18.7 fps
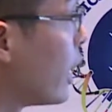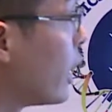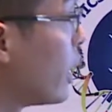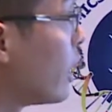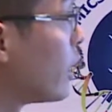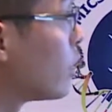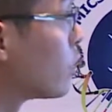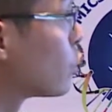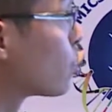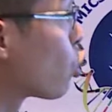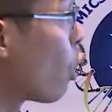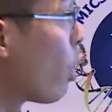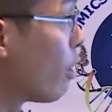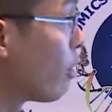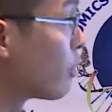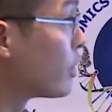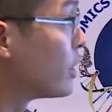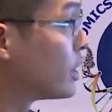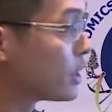
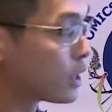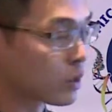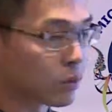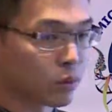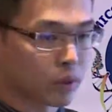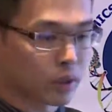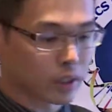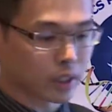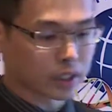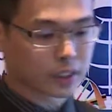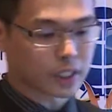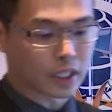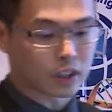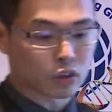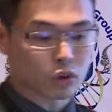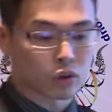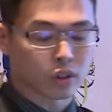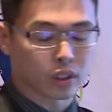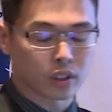K12 is
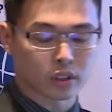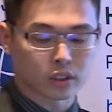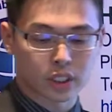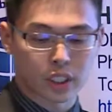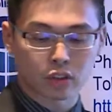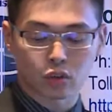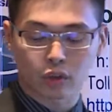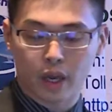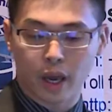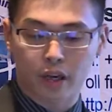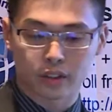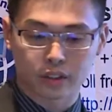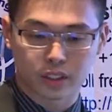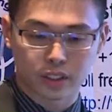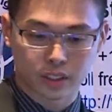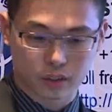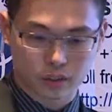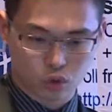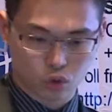
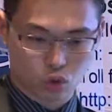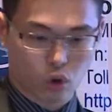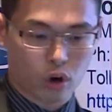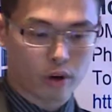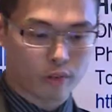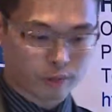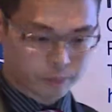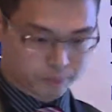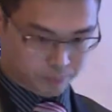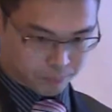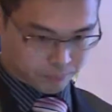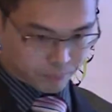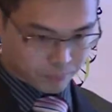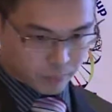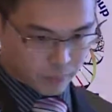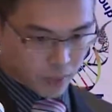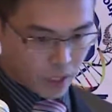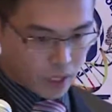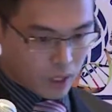cytokeratin 12
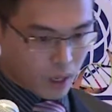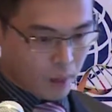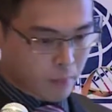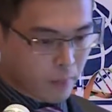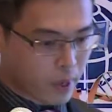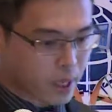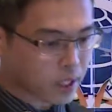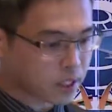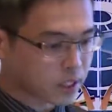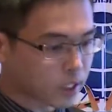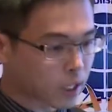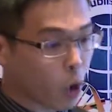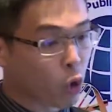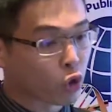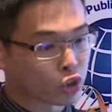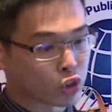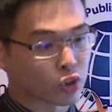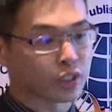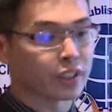marker,
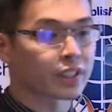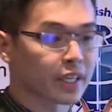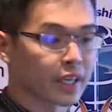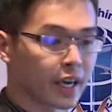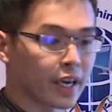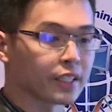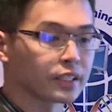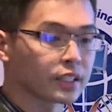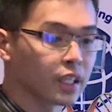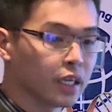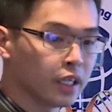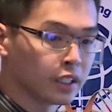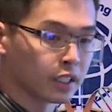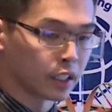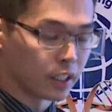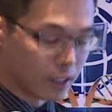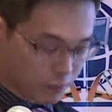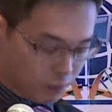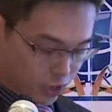also indicates
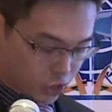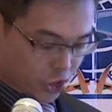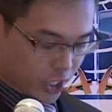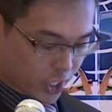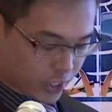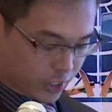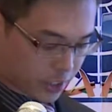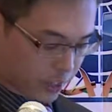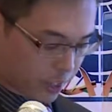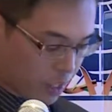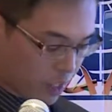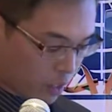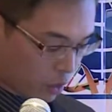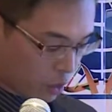the differentiation.